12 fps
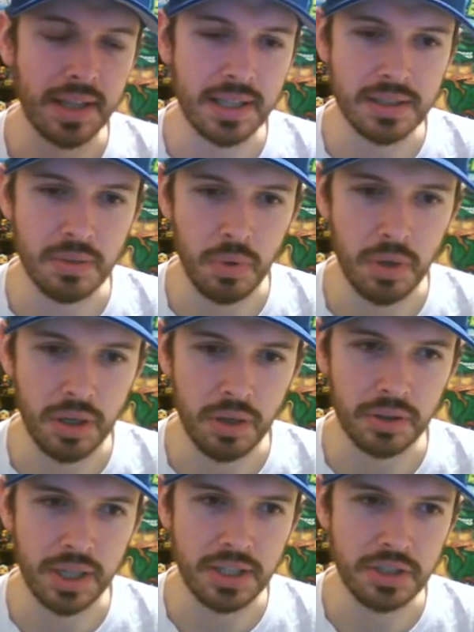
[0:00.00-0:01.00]
that's the one.
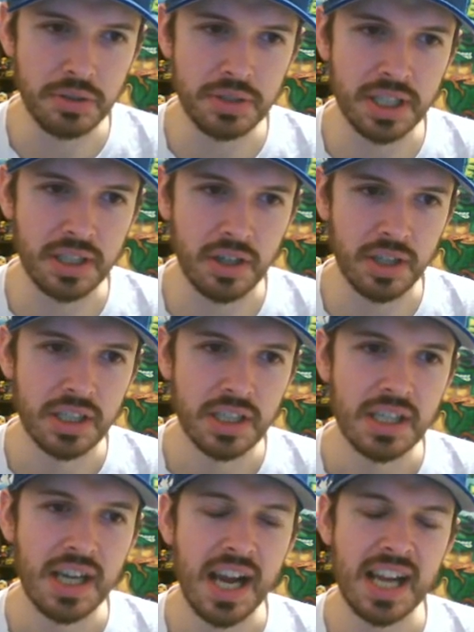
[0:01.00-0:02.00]
Okay, juicy curry.
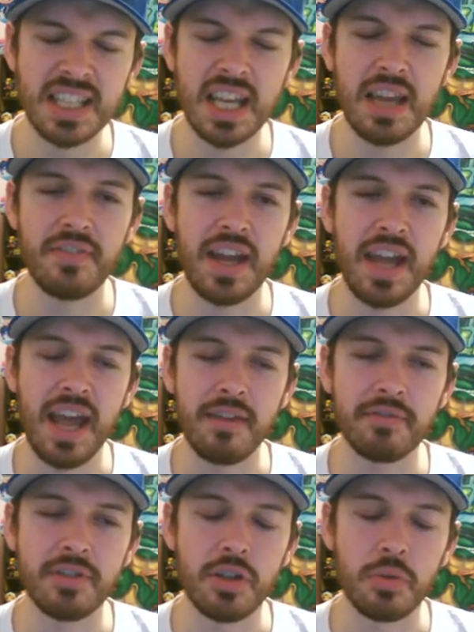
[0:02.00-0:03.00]
I say if I
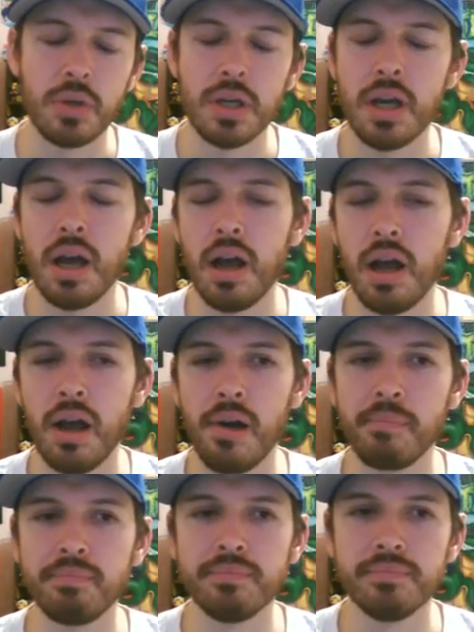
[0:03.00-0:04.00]
have to.
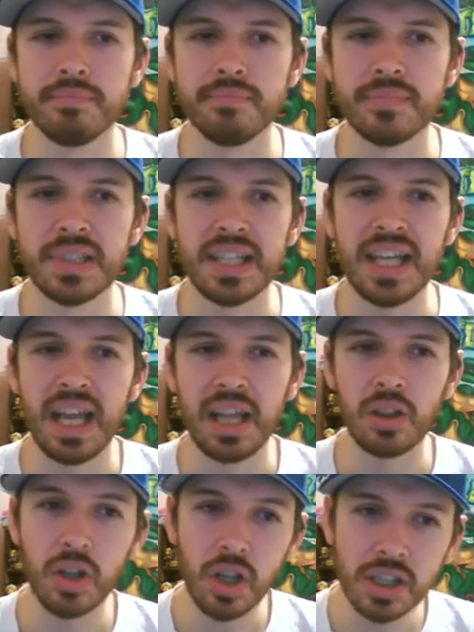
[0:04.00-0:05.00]
Um, it
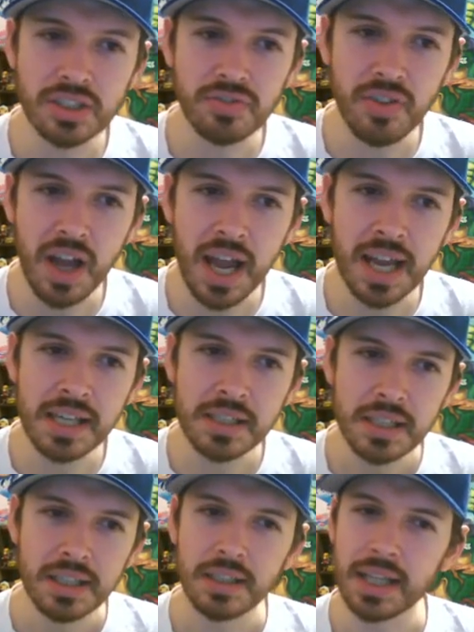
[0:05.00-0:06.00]
looks fine.
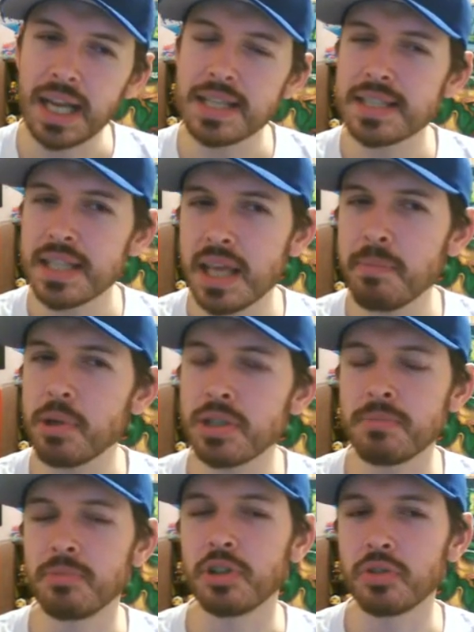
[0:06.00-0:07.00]
Like, I see they put
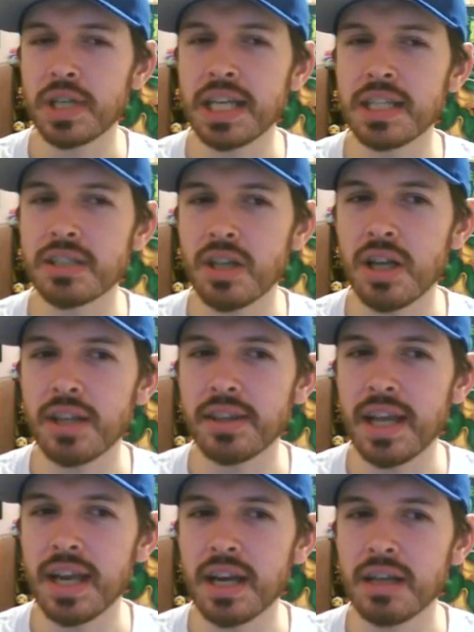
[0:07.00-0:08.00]
some greens on
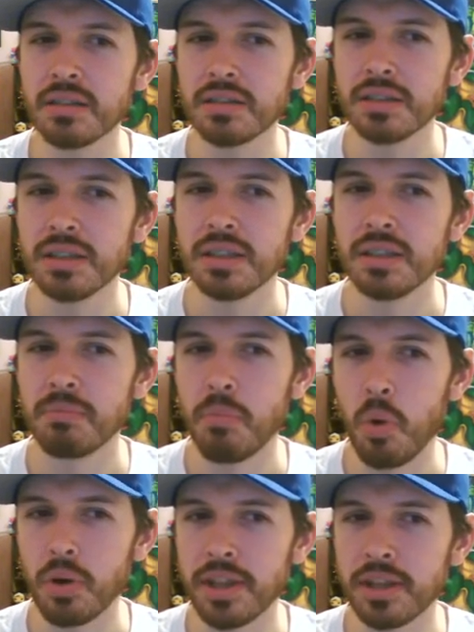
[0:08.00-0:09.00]
there
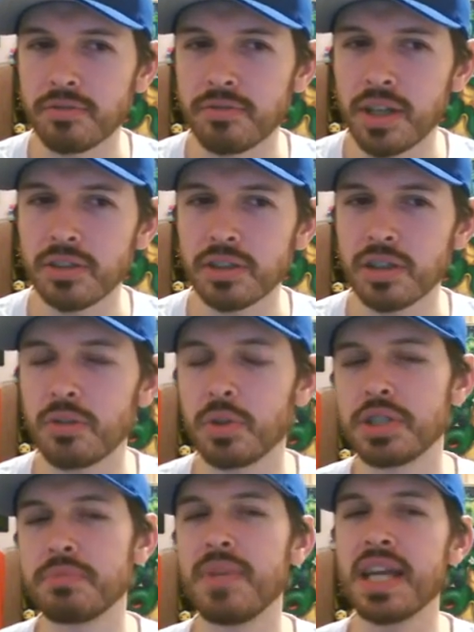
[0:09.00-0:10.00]
more than the regular curry,
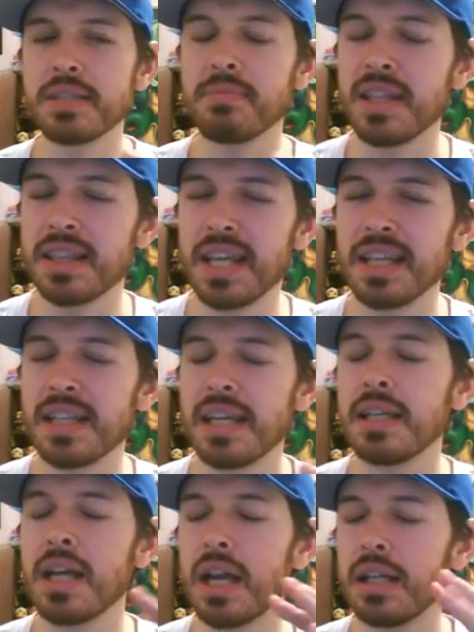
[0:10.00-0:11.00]
which makes me think that
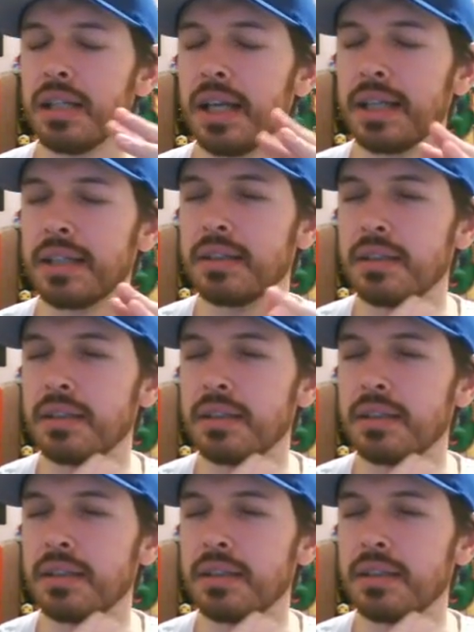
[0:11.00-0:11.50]
you gotta, like,